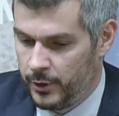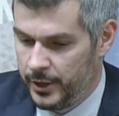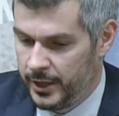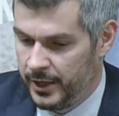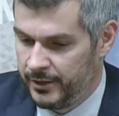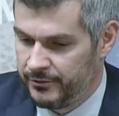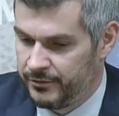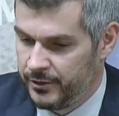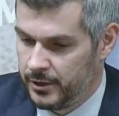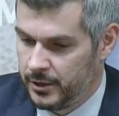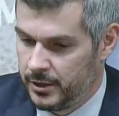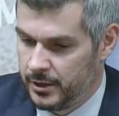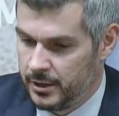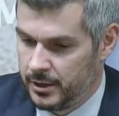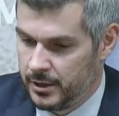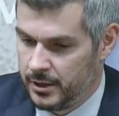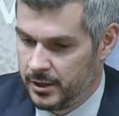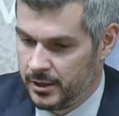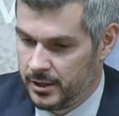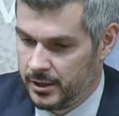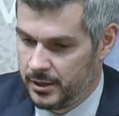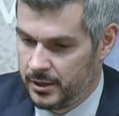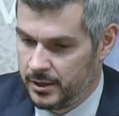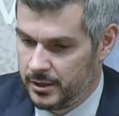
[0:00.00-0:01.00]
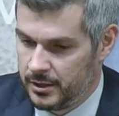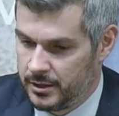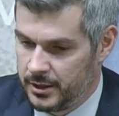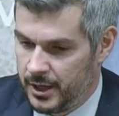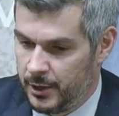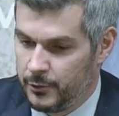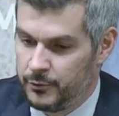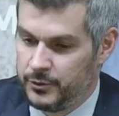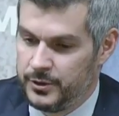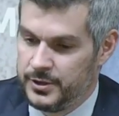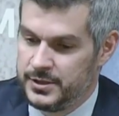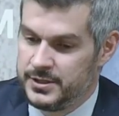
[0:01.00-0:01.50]
We have a
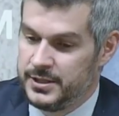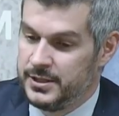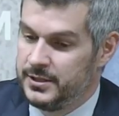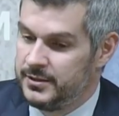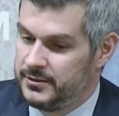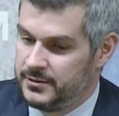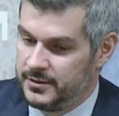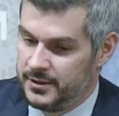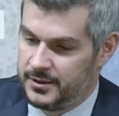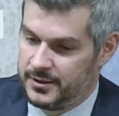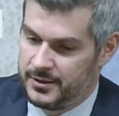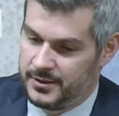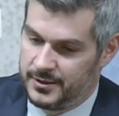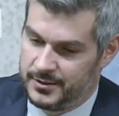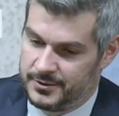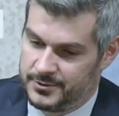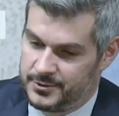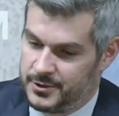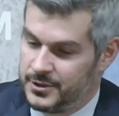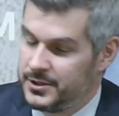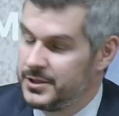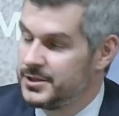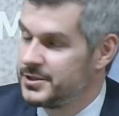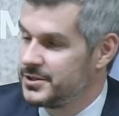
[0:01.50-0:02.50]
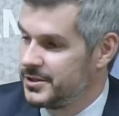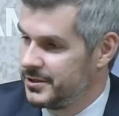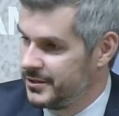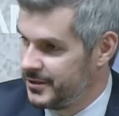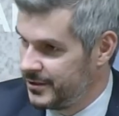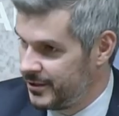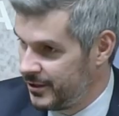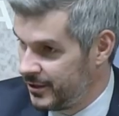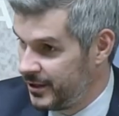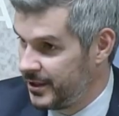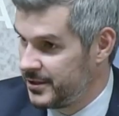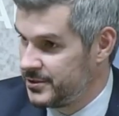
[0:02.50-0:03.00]
caudillista
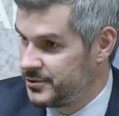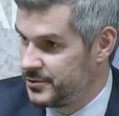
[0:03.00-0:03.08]
tradition in our